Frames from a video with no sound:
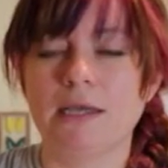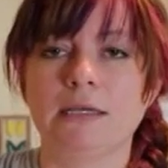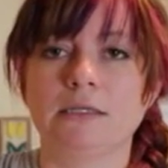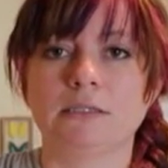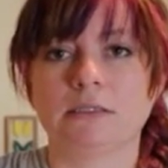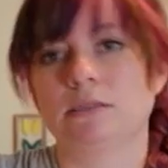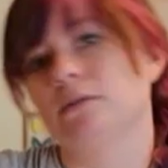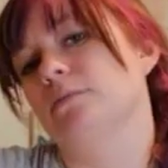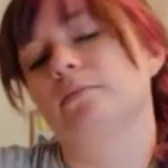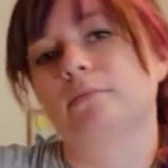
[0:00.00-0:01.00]

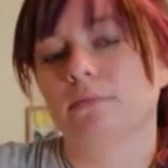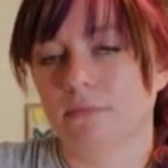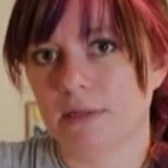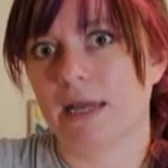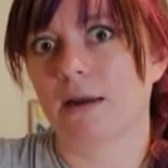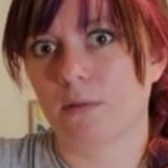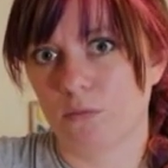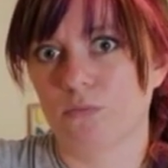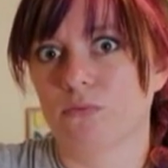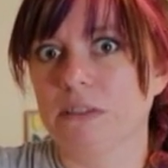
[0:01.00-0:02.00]
is like
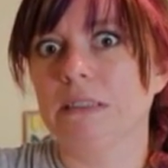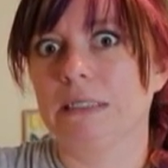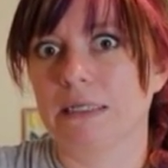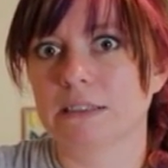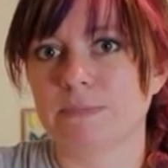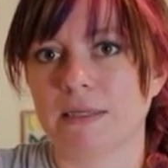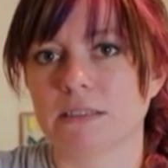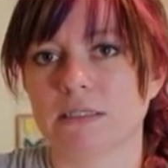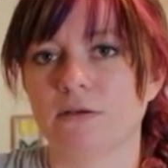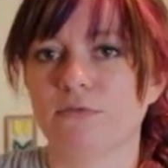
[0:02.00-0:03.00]
really
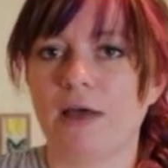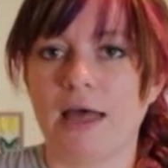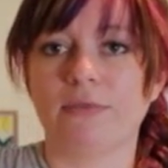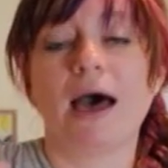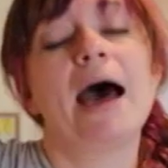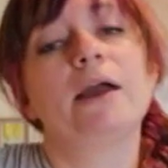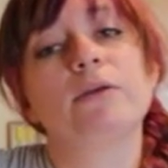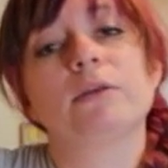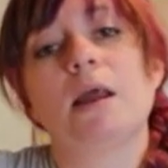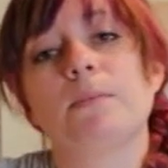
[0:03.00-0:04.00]
expensive, and the
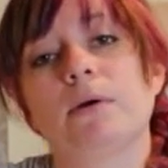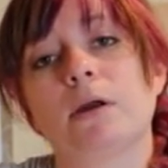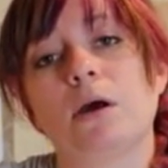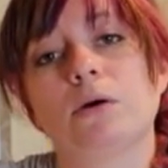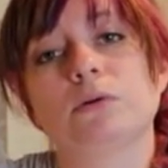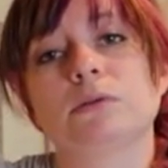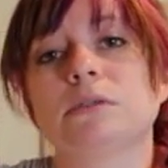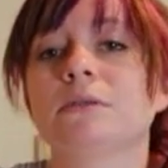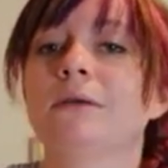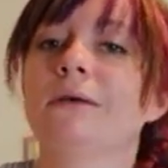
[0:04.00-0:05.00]
higher the number
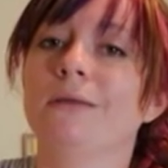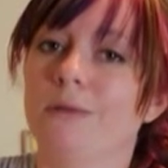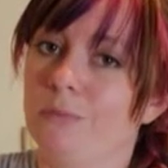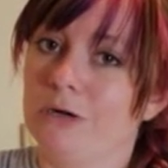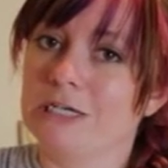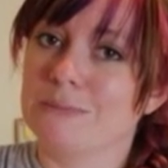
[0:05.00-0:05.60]
goes, the more